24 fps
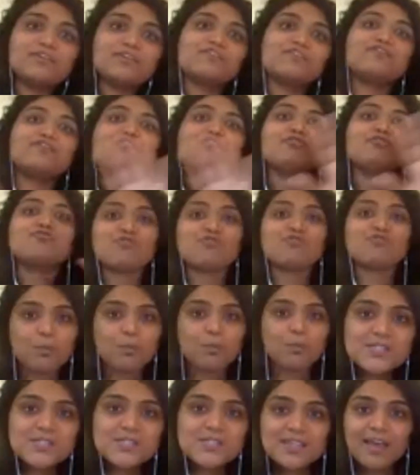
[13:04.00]
different
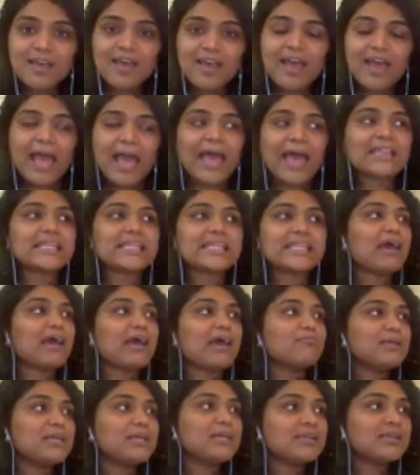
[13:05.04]
rooms, and they
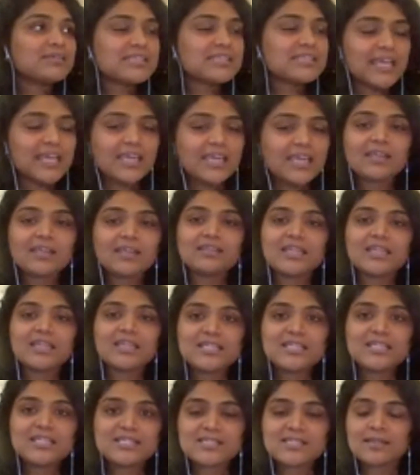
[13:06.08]
have been taking
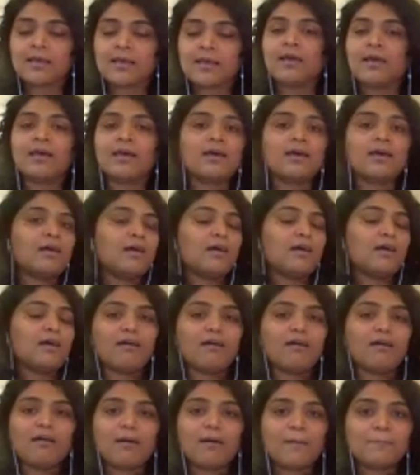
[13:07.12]
these,
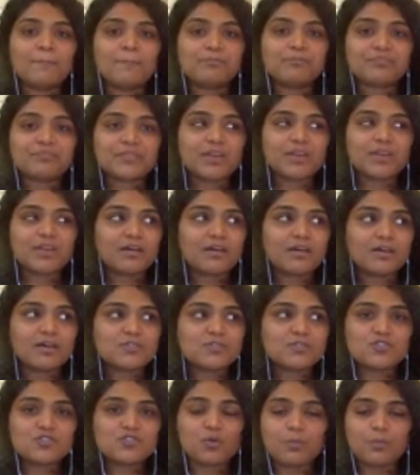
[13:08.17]

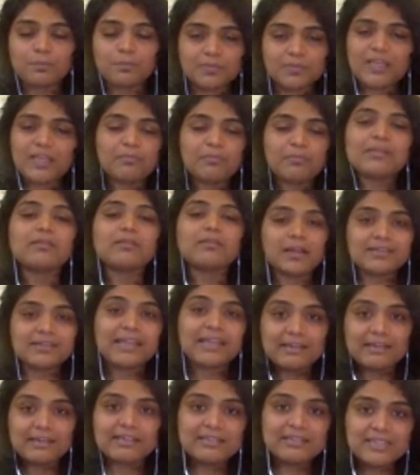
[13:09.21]
so they've been
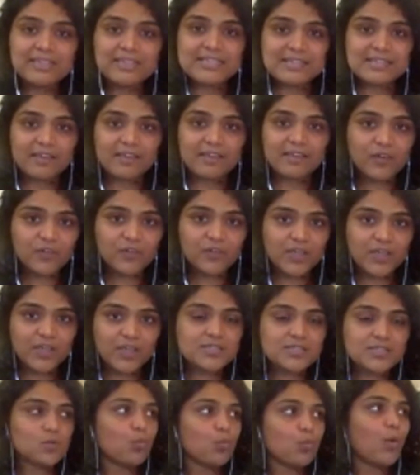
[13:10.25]
attending these
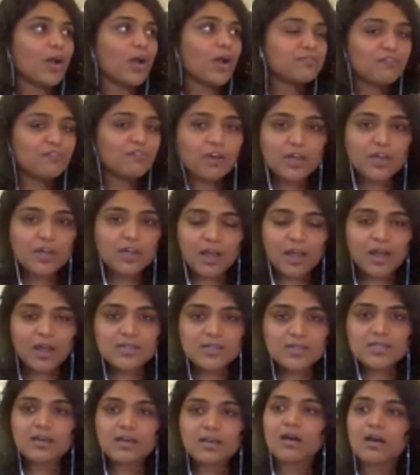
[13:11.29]
hearings, one for
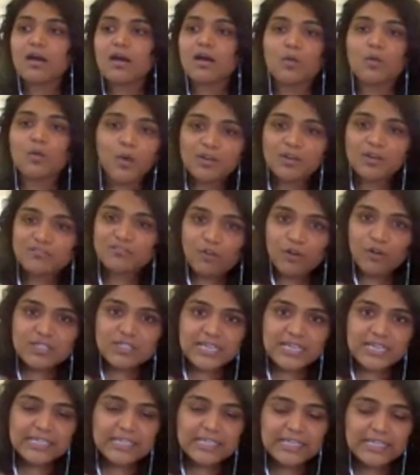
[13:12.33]
Karnataka, one for
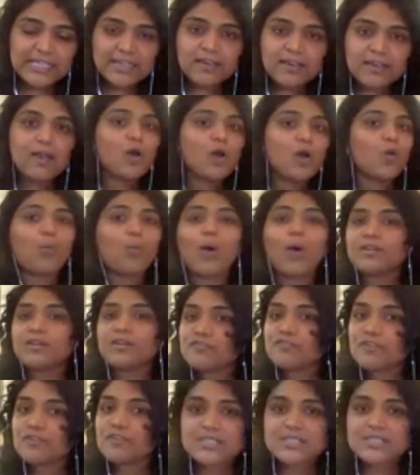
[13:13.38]
Delhi,
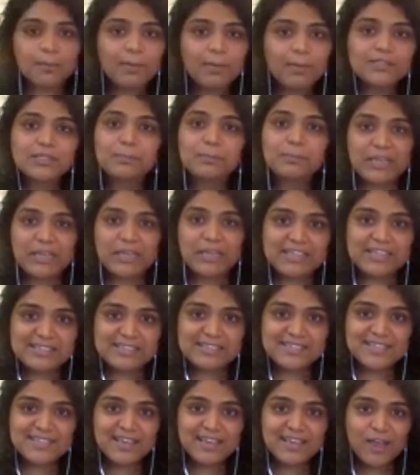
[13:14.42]
one for some other
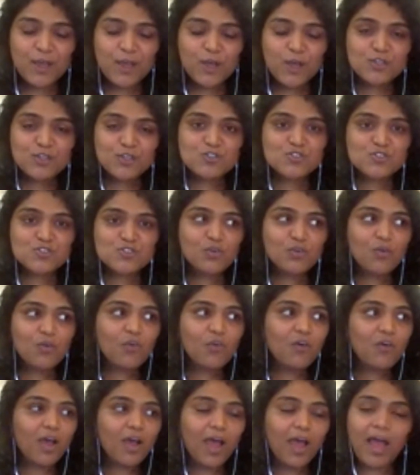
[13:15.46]
place.
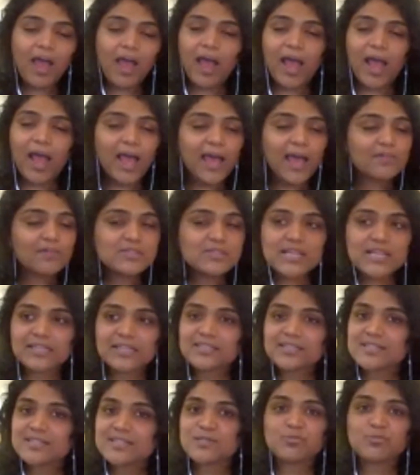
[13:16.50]
So I was like,
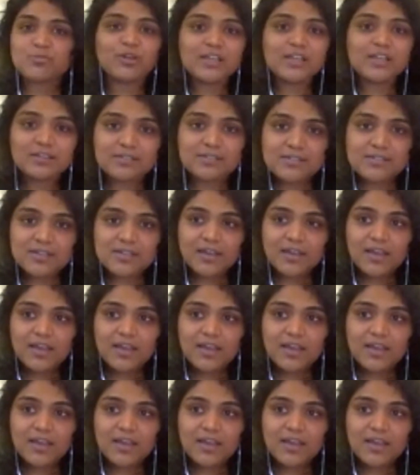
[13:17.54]
this is brilliant,